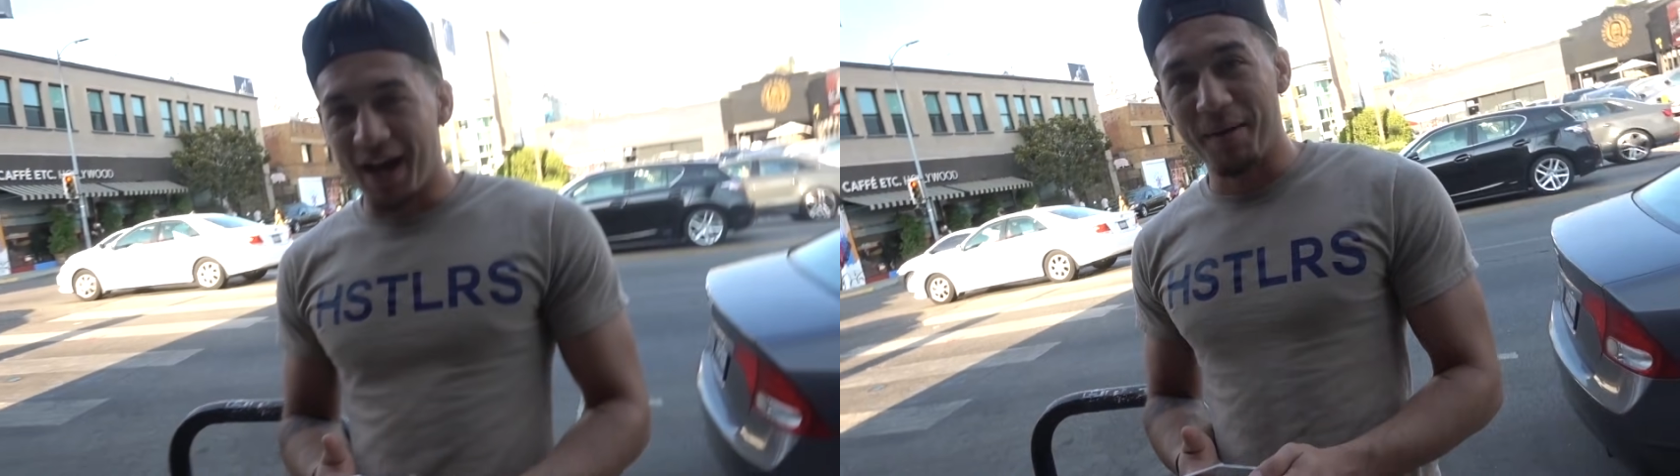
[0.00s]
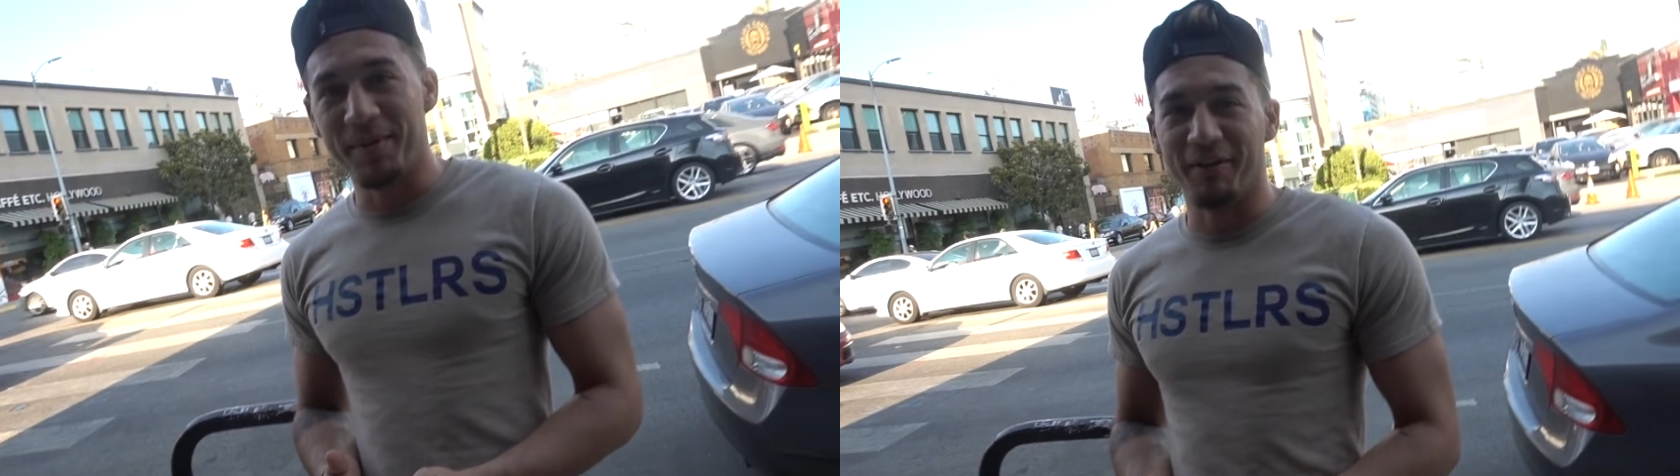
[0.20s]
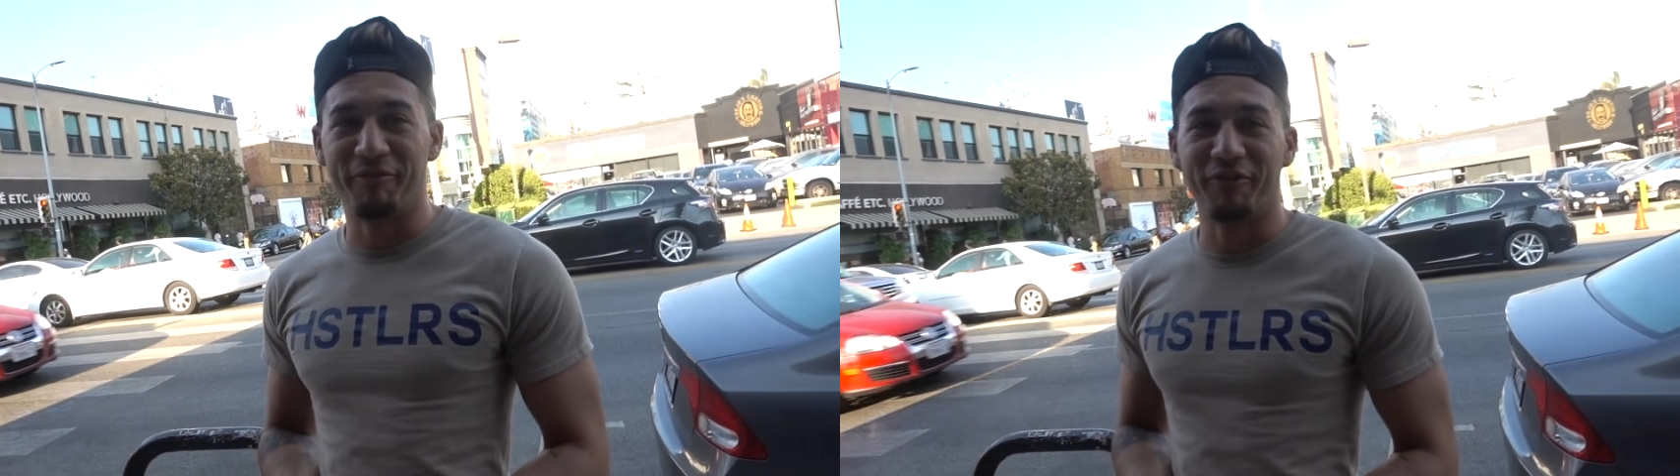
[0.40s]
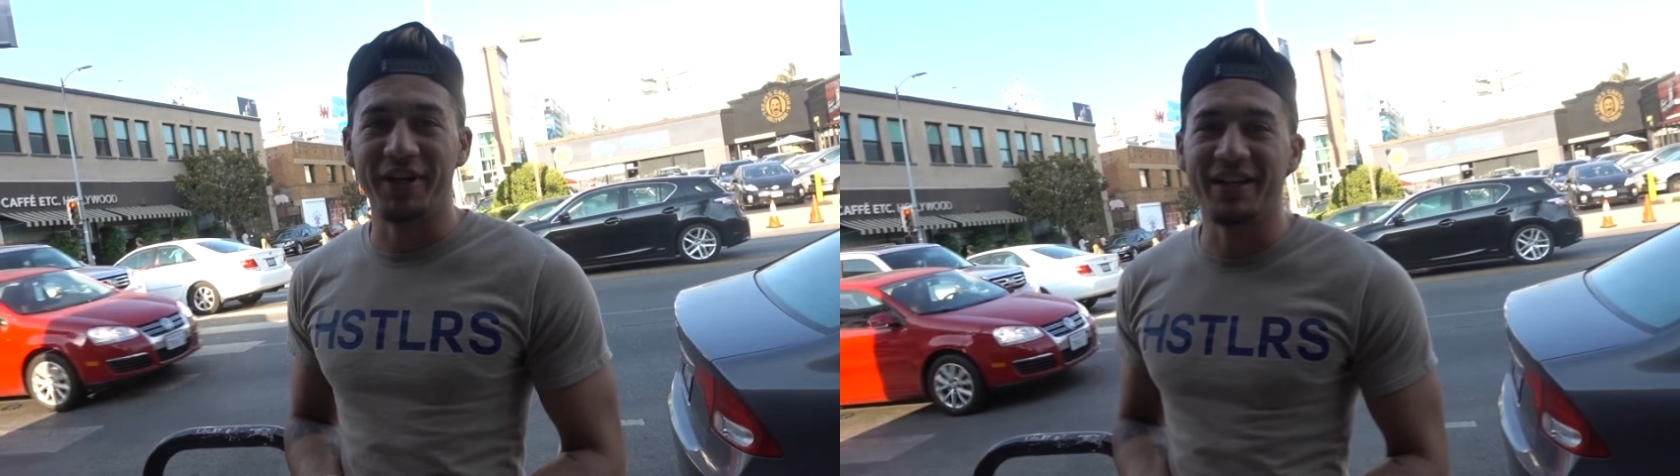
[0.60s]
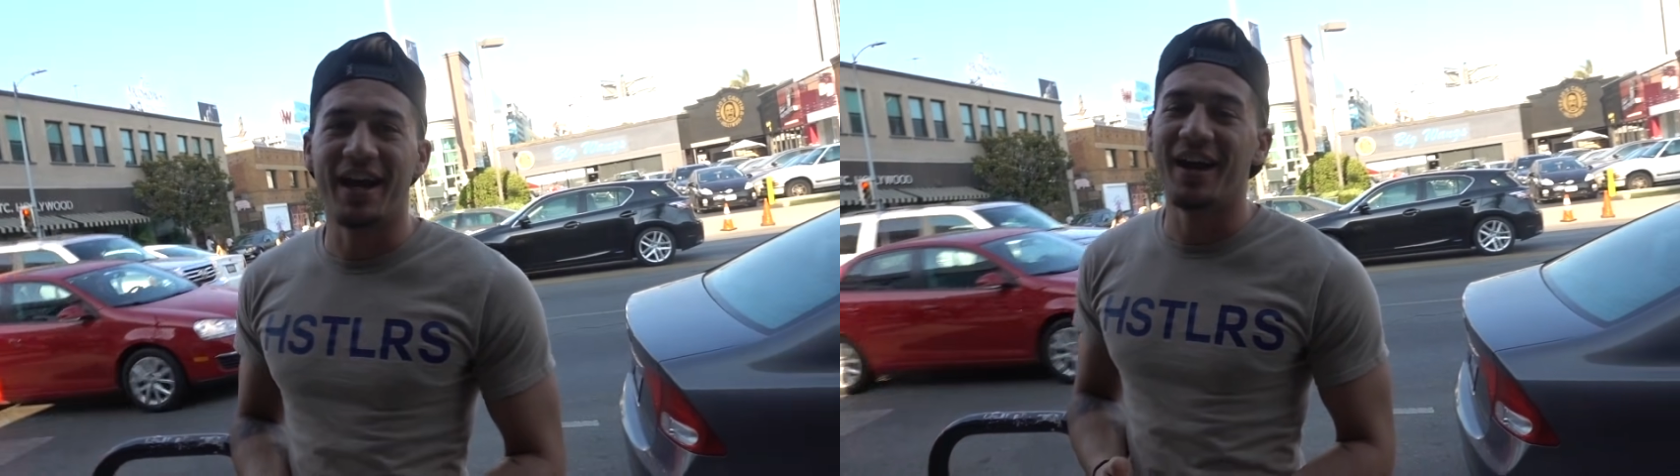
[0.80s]
what he I'm does. He
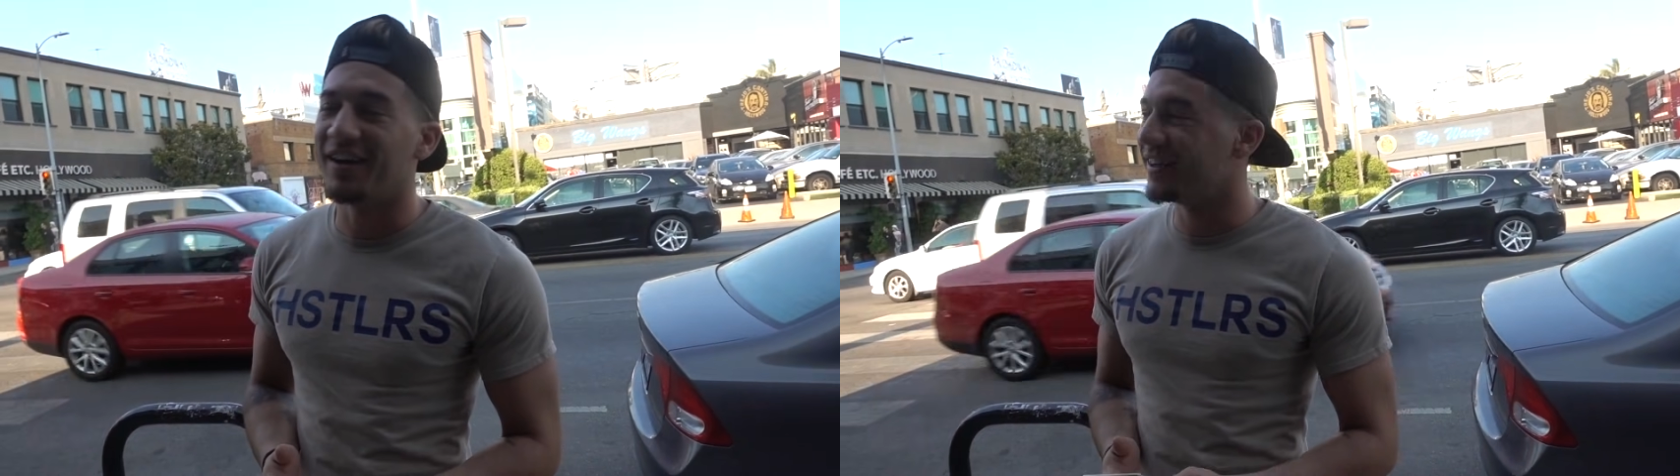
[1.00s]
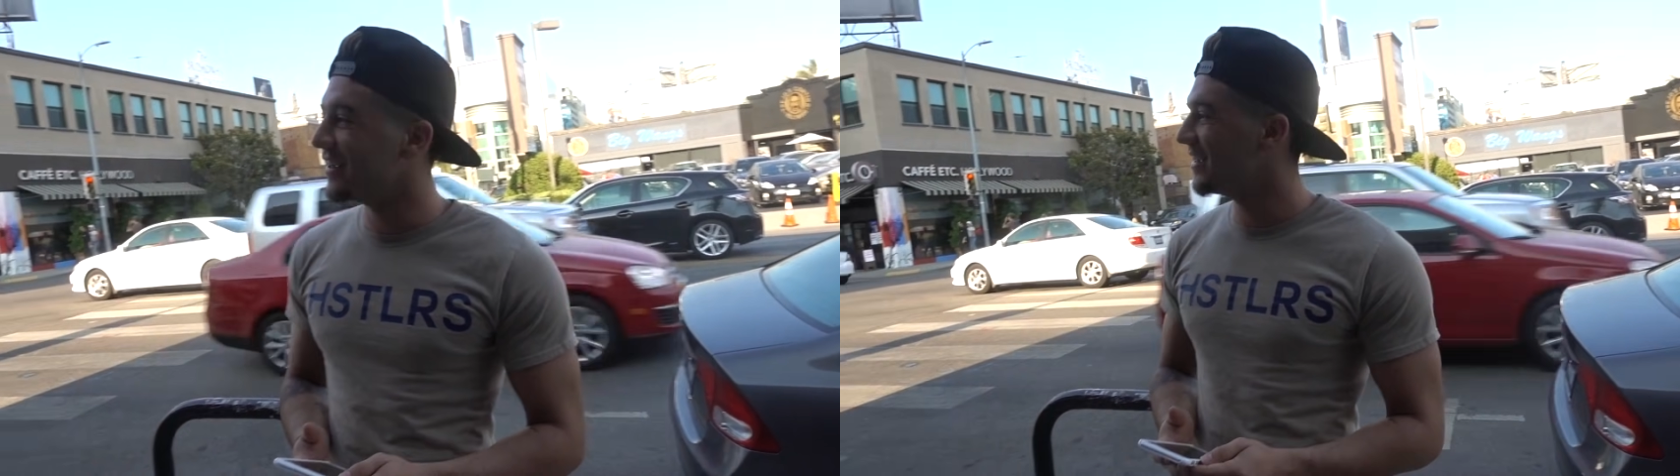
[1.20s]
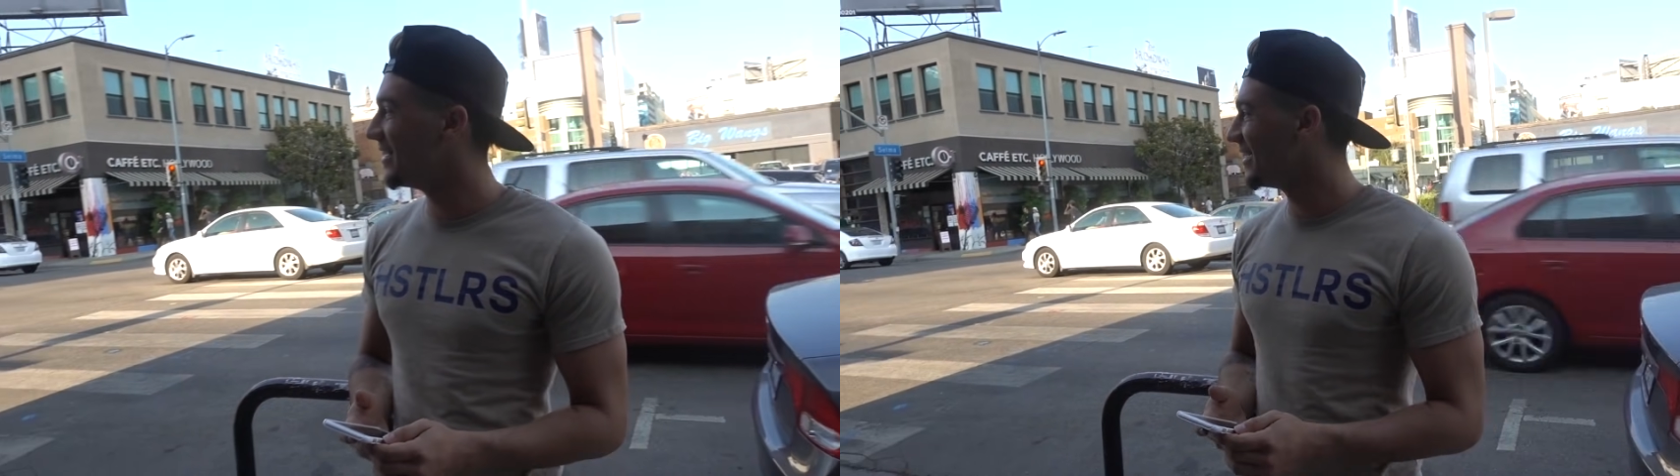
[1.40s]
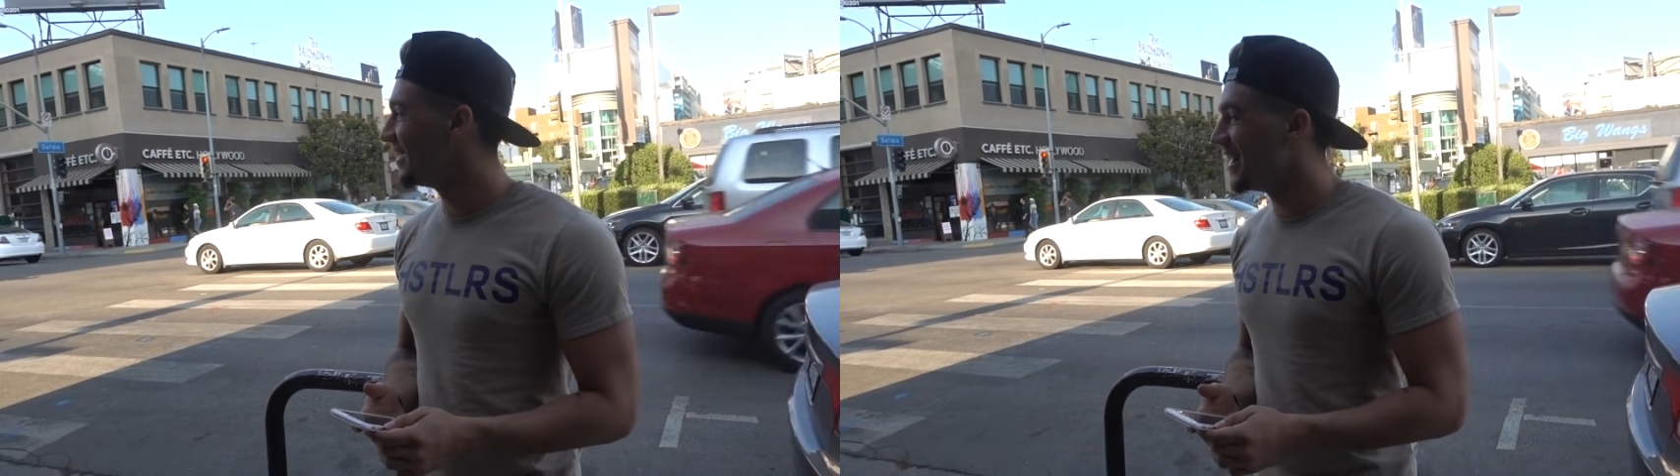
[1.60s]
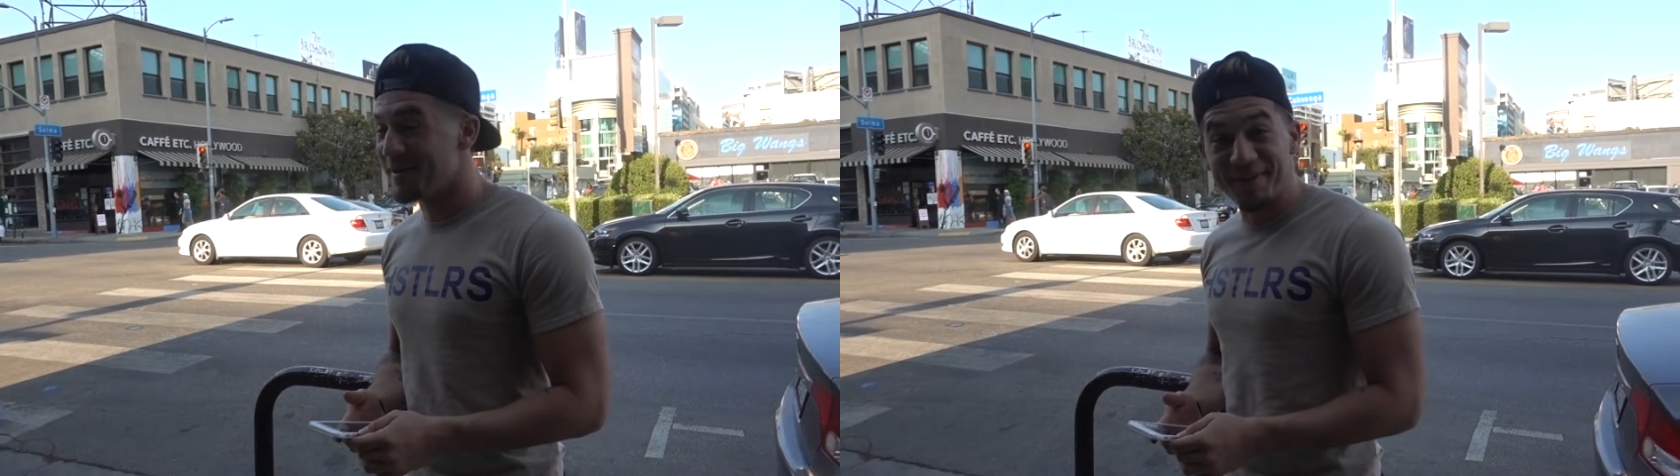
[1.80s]
said he was out. gonna scream. I'm